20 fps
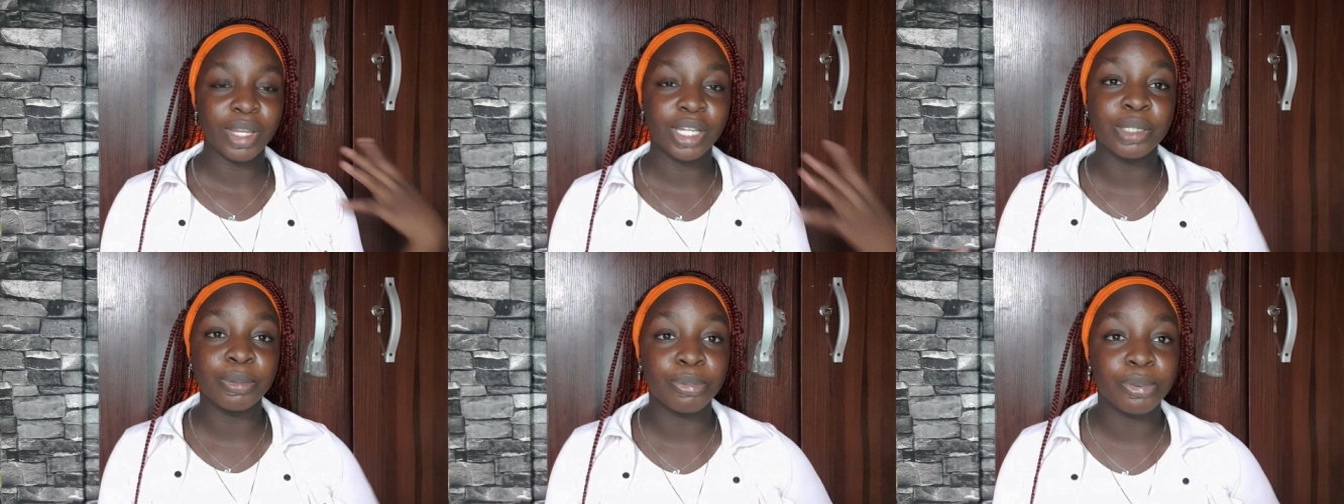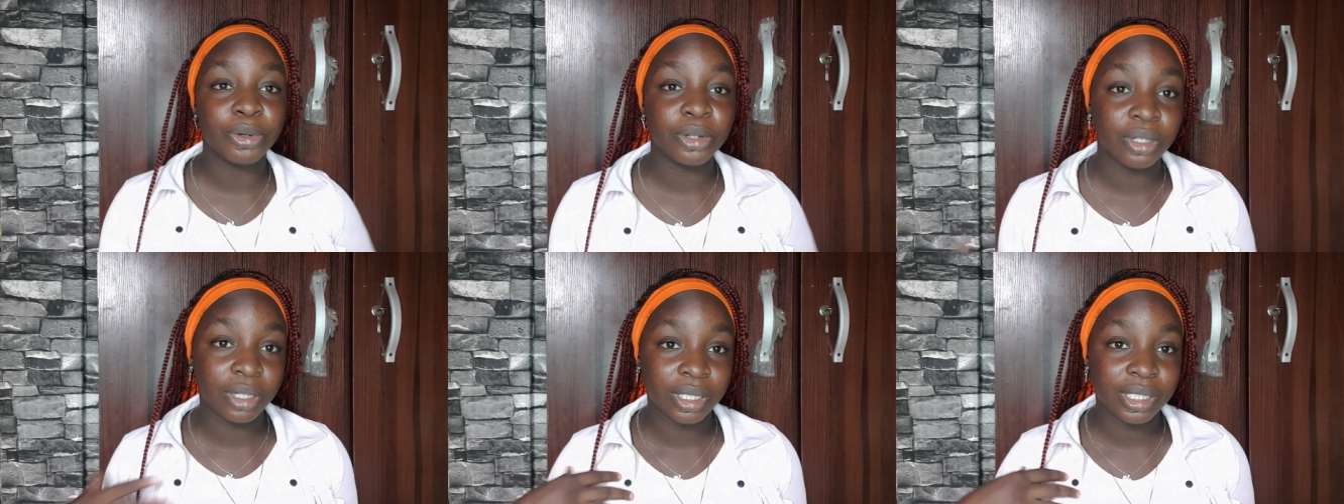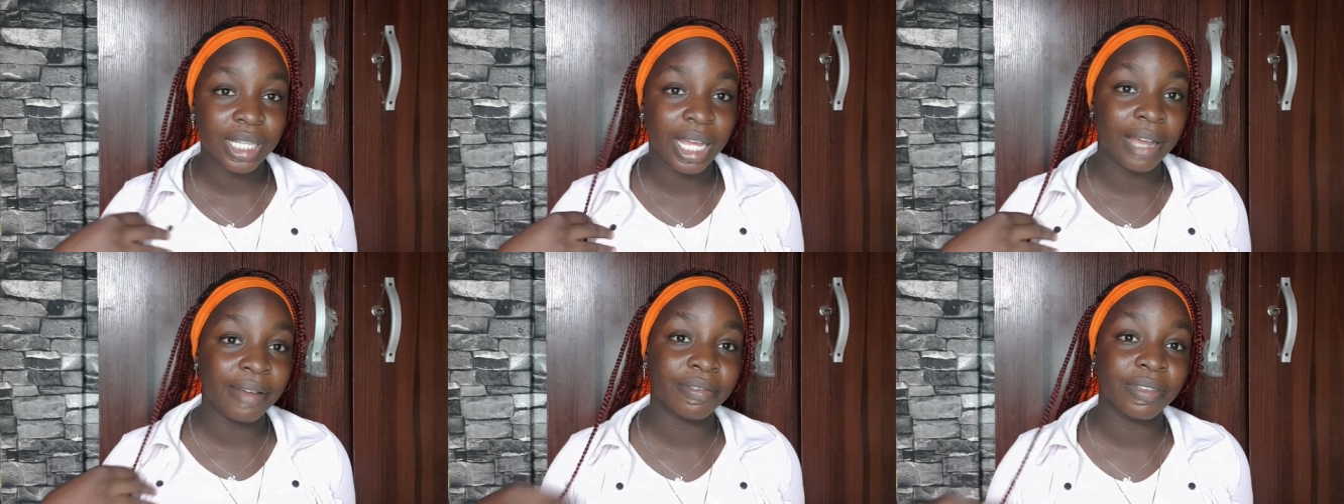the
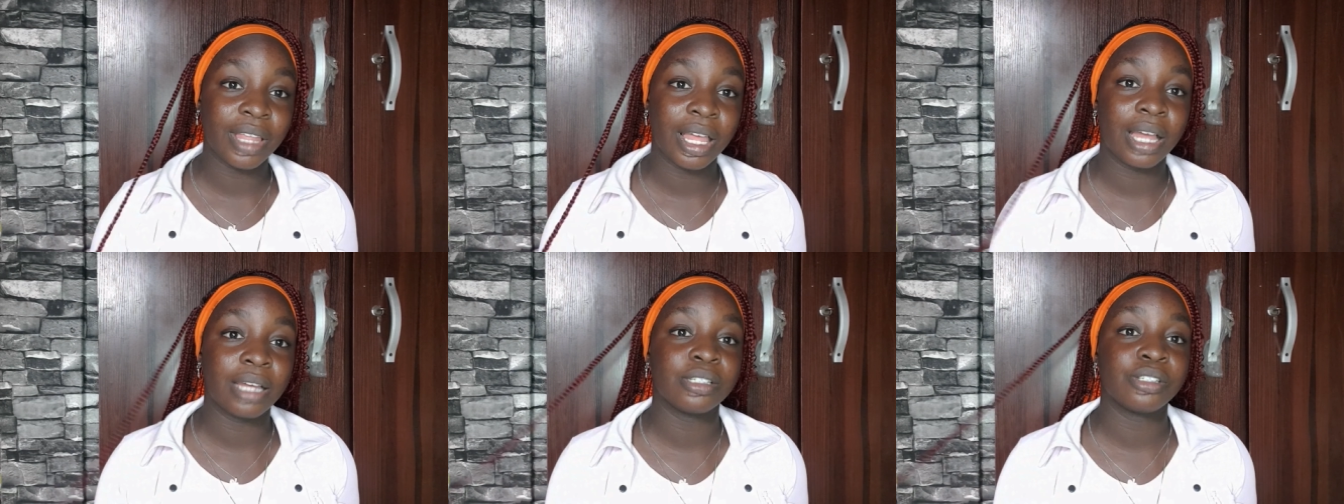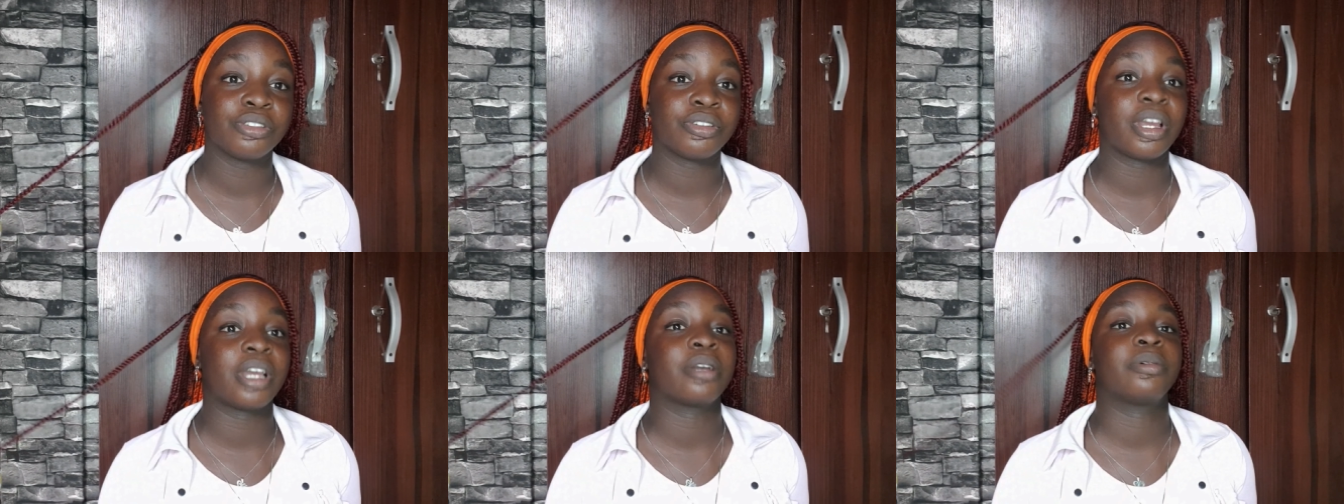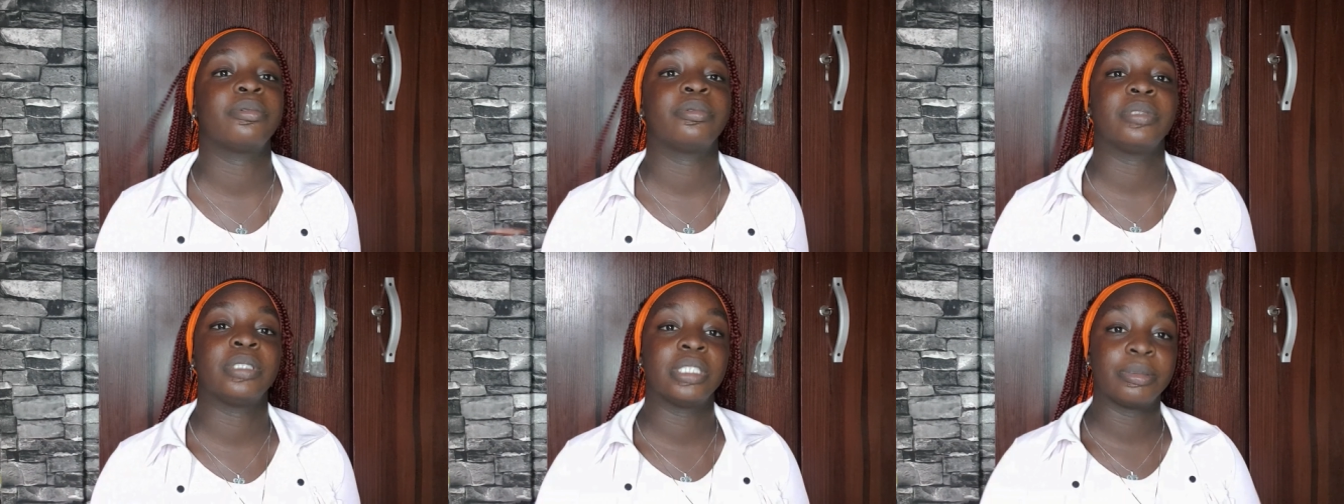product after
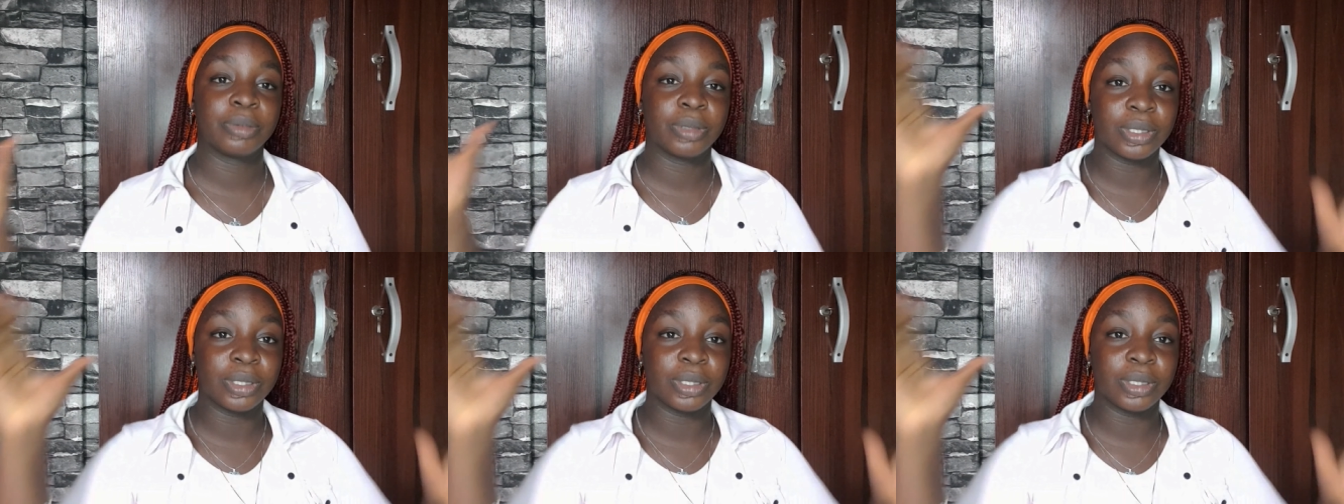drag queens